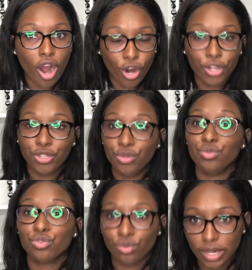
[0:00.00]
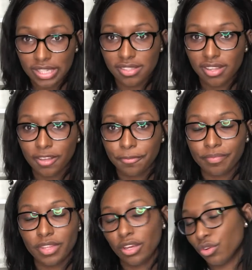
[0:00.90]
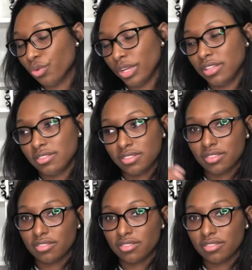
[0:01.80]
Are you crazy? And Queen's